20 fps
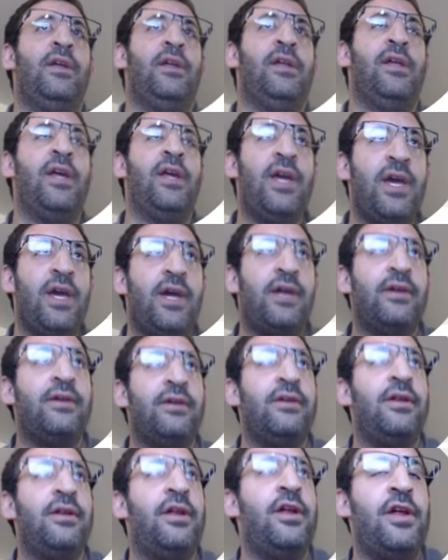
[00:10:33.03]
Here,
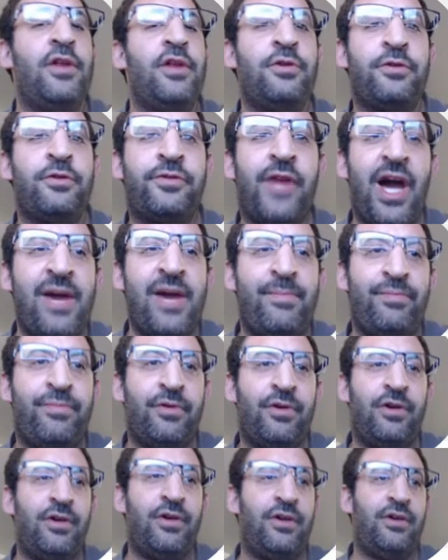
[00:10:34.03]
the type
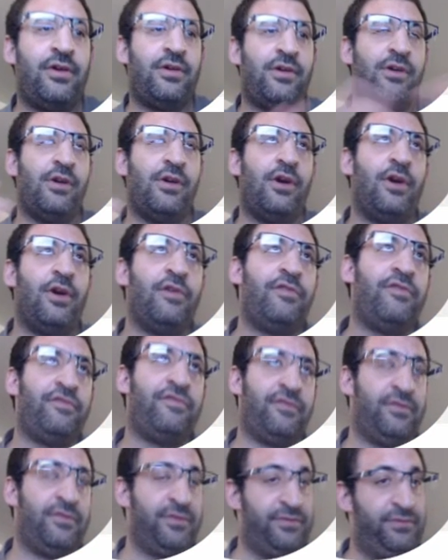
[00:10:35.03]
of
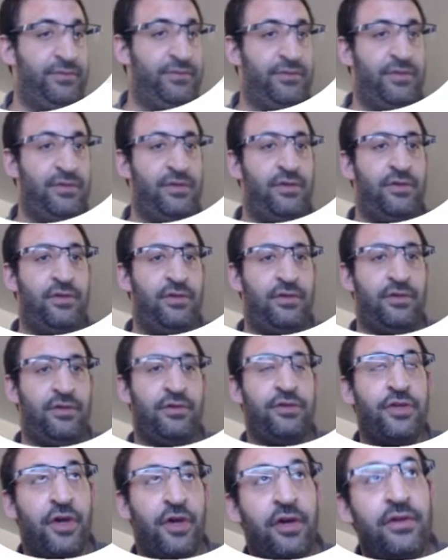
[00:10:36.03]

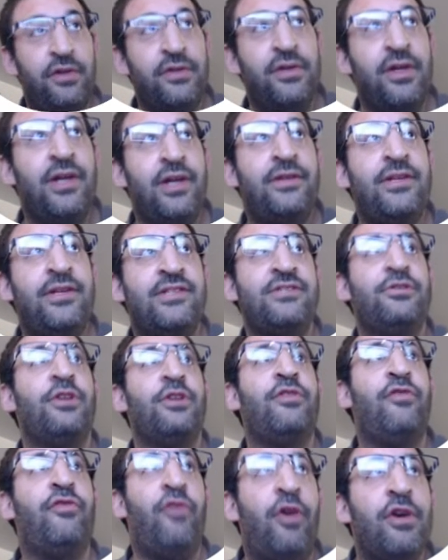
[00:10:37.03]
return, it is not
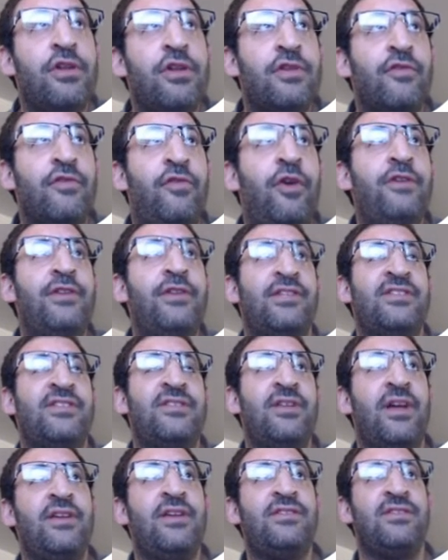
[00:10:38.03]
void. Void does
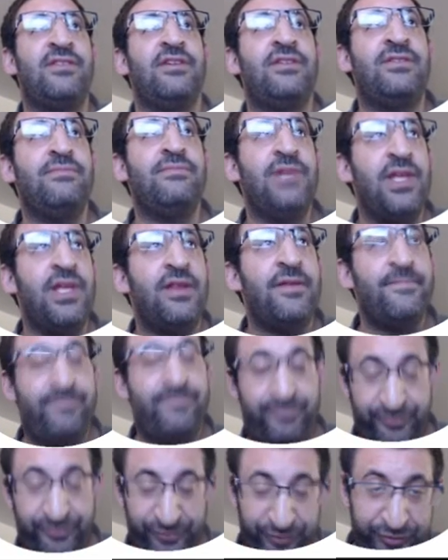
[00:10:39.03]
it mean
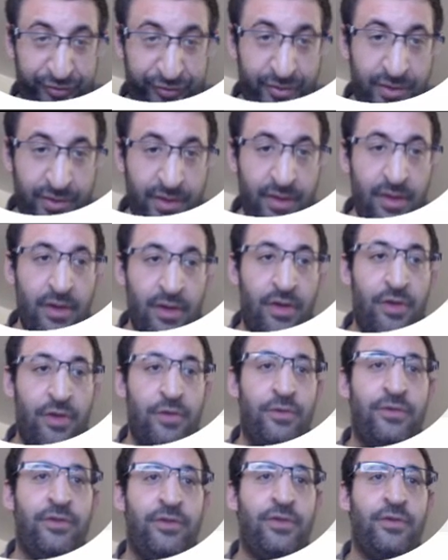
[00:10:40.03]

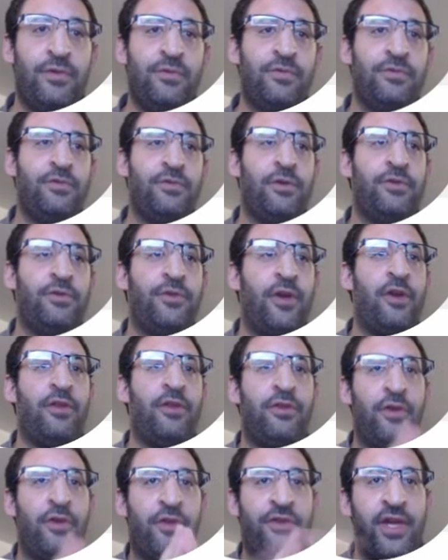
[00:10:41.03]
you return
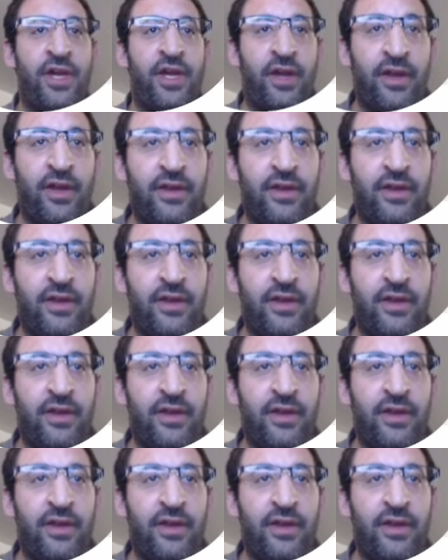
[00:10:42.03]
nothing.